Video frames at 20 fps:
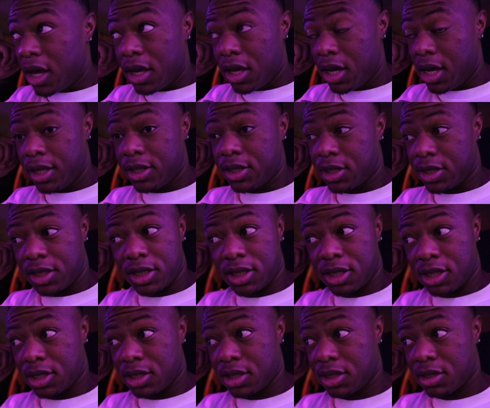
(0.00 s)

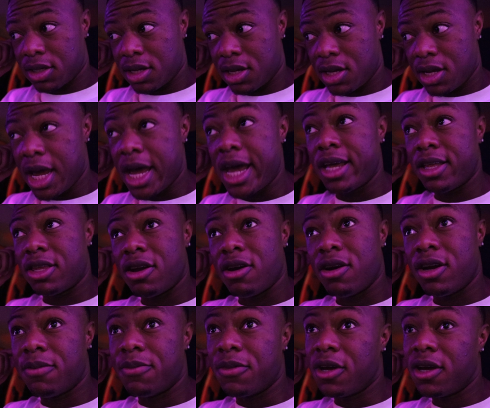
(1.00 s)
It's
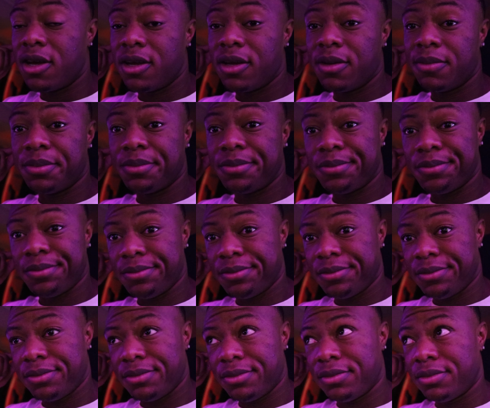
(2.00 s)
8:30, man. Hold on,
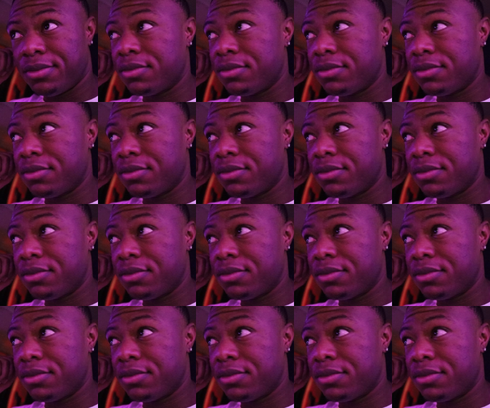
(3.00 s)
enter this.